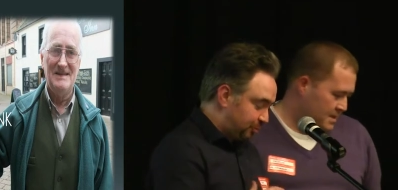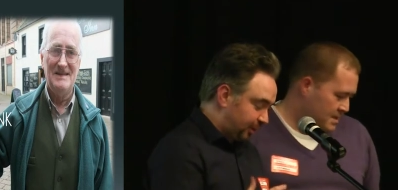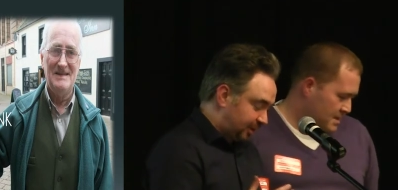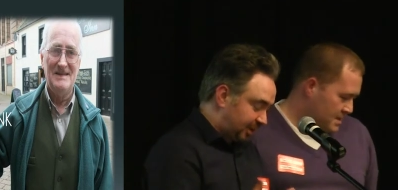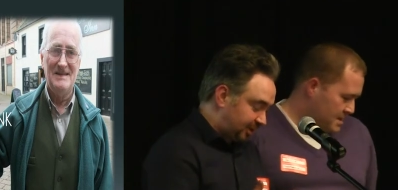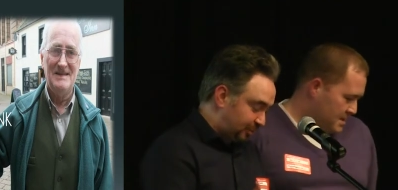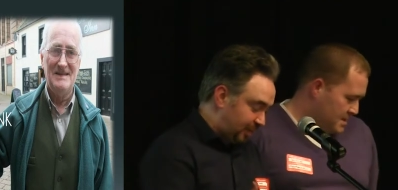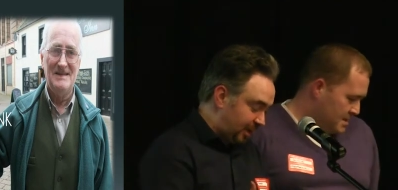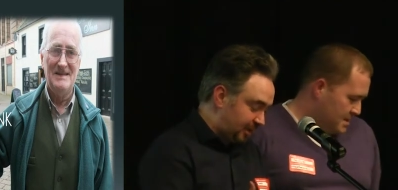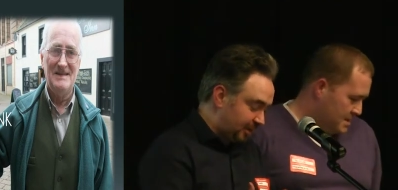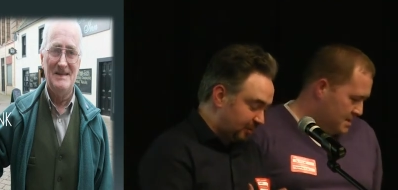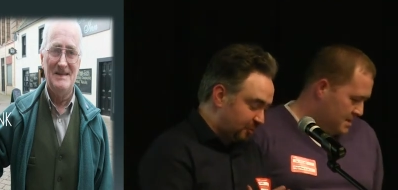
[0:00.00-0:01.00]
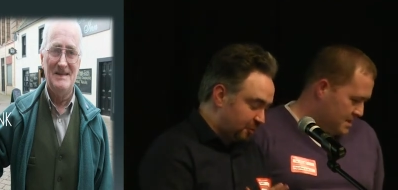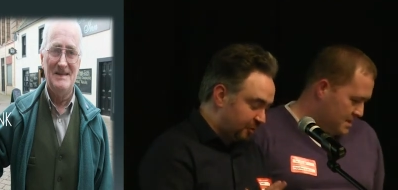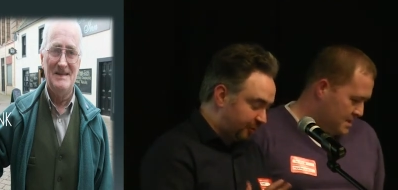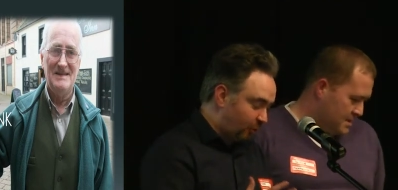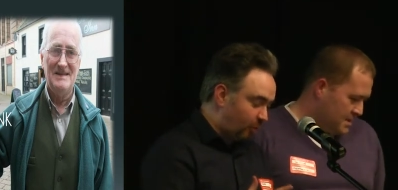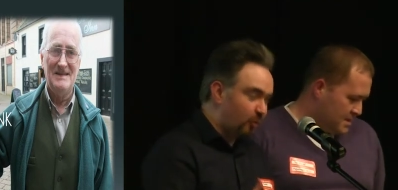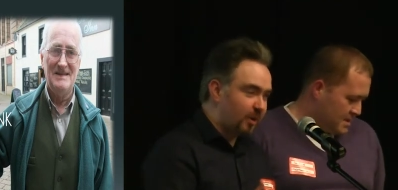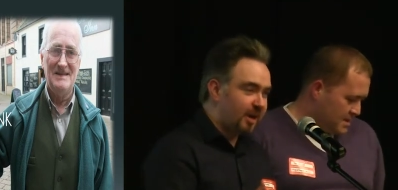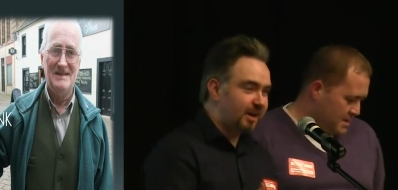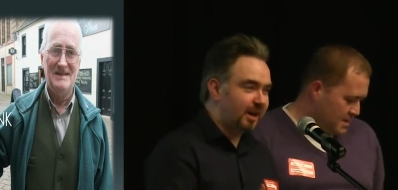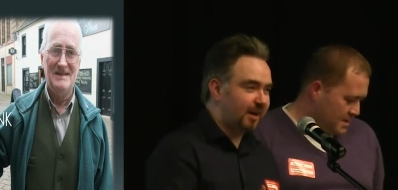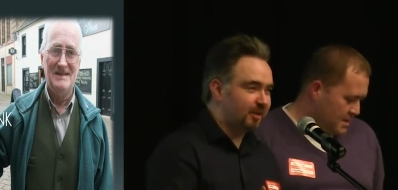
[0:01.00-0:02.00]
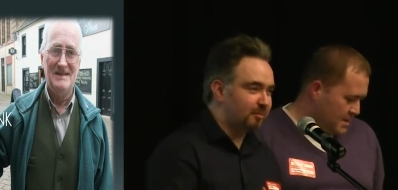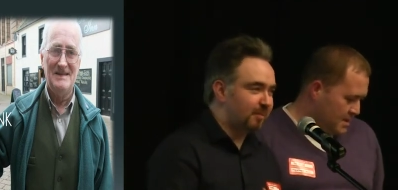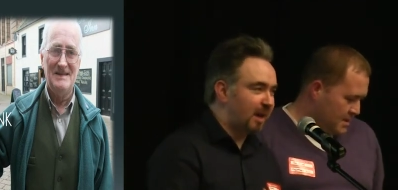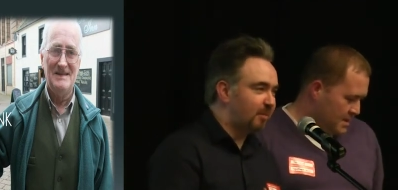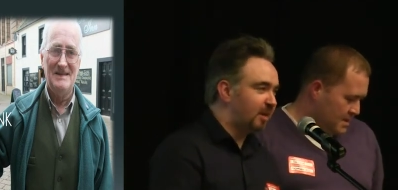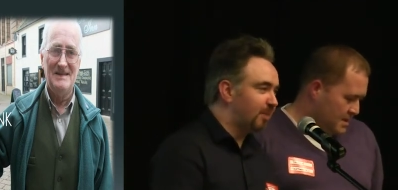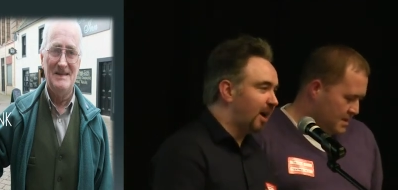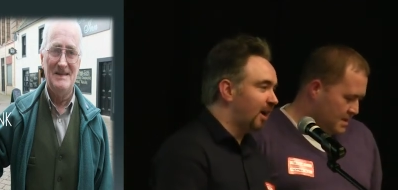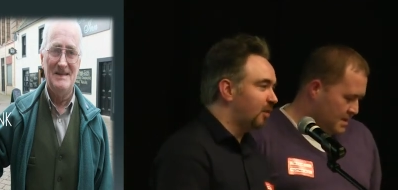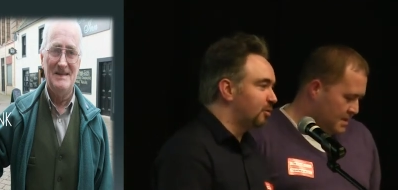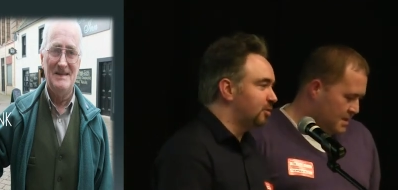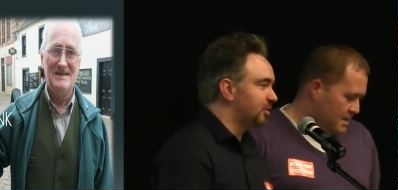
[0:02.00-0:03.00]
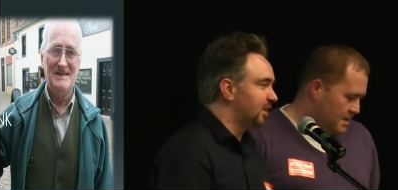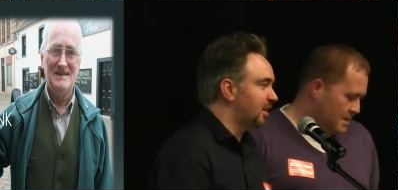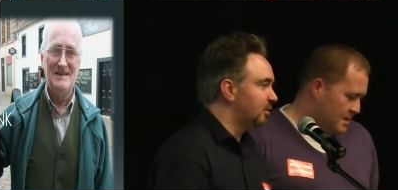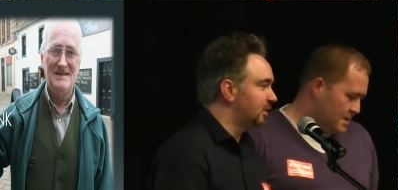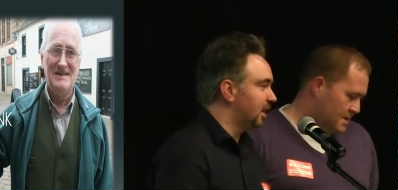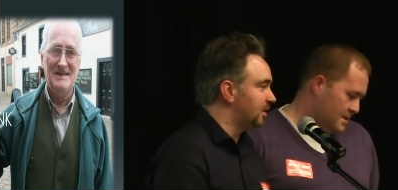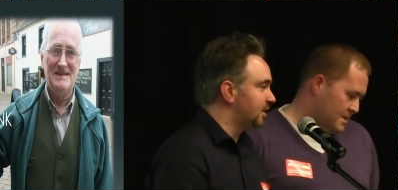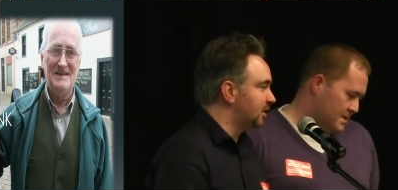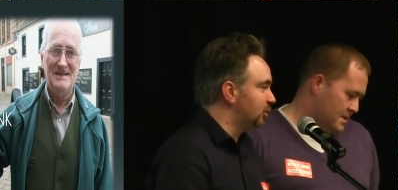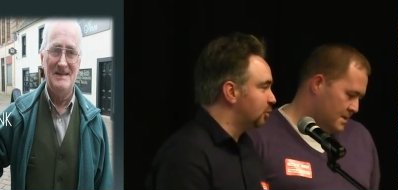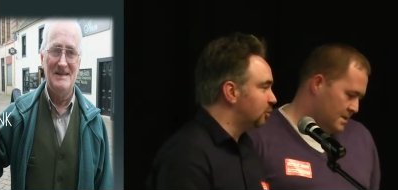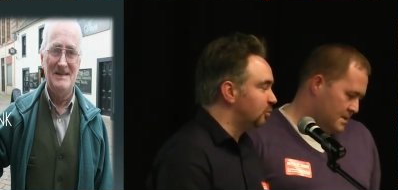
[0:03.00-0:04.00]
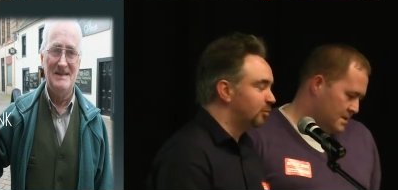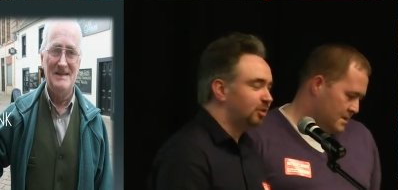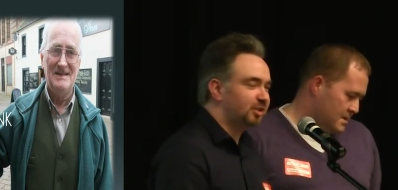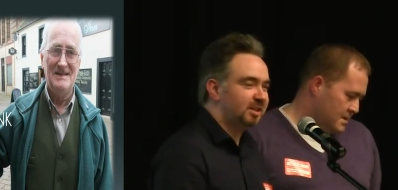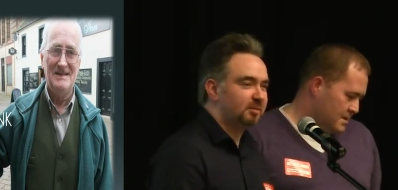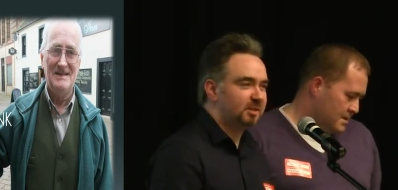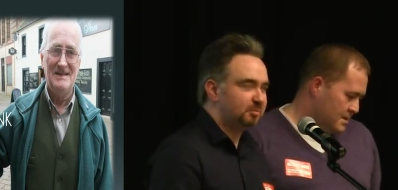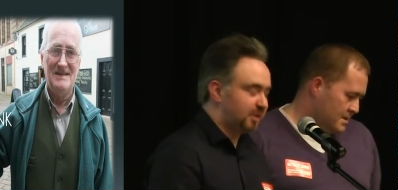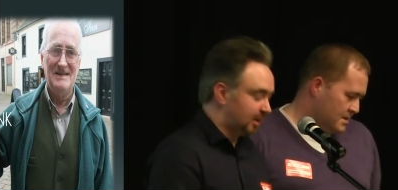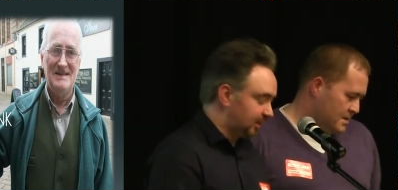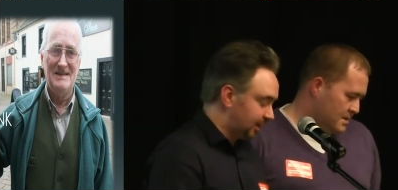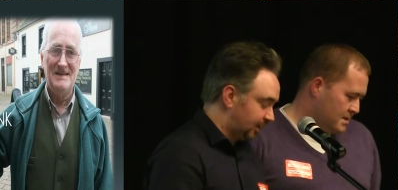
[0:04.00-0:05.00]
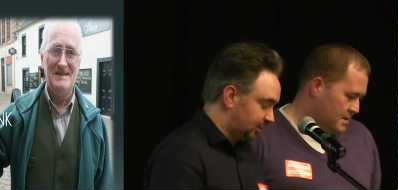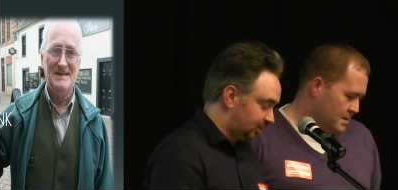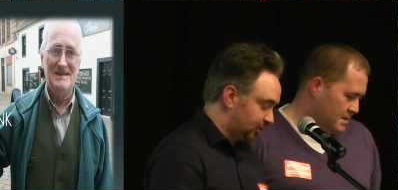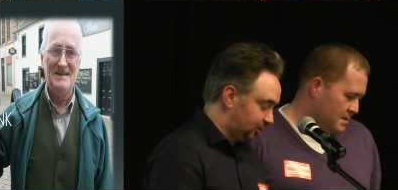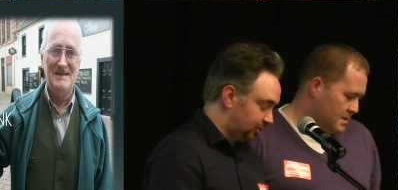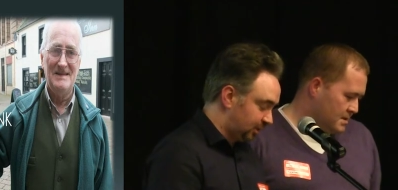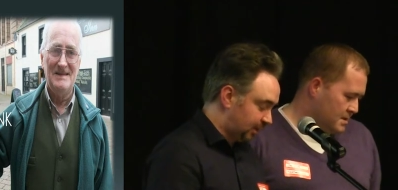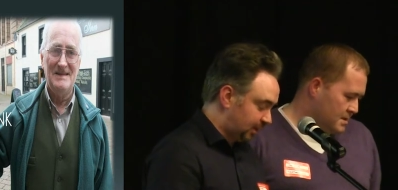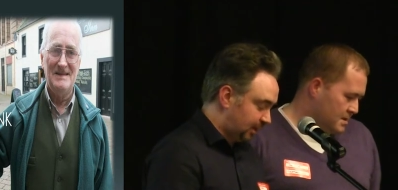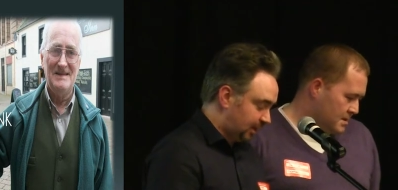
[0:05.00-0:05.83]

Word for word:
Speaker 1: participate in a more formal way at the memory bank, which was held at the local museum, the Baird Institute.